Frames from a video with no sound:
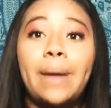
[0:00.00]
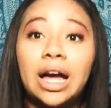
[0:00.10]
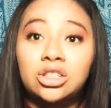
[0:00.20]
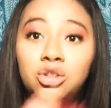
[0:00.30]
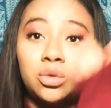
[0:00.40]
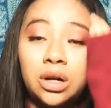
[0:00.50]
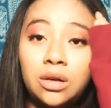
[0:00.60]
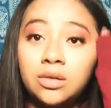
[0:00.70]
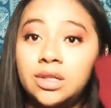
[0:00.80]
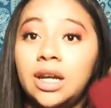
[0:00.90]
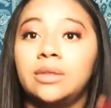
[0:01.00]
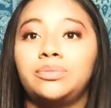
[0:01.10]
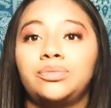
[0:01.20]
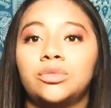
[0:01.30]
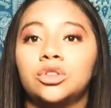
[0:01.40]
Back to where I was at.
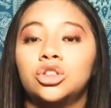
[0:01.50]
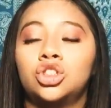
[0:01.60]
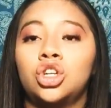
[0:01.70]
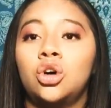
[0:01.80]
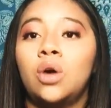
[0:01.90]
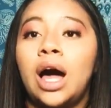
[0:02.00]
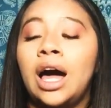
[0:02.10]
So